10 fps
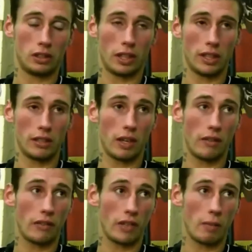he's changed
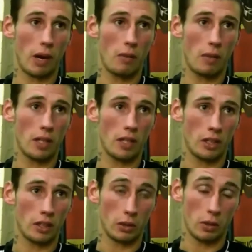everything about me.
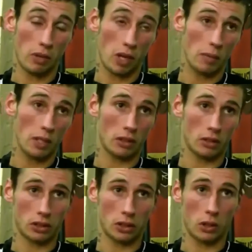He brought me
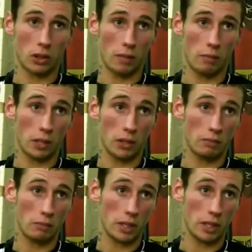along slowly,
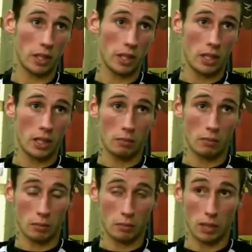building
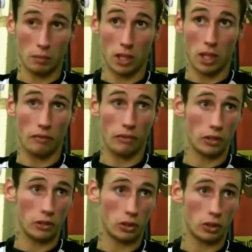my
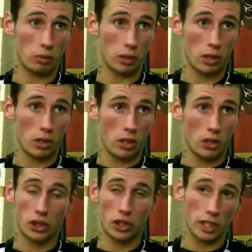confidence up,
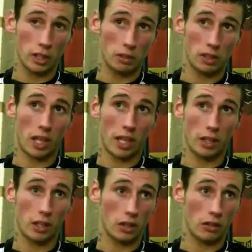changed my
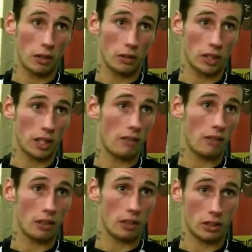style all around
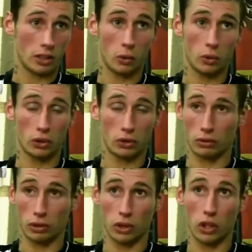together.
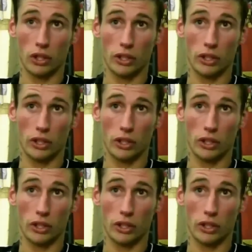Just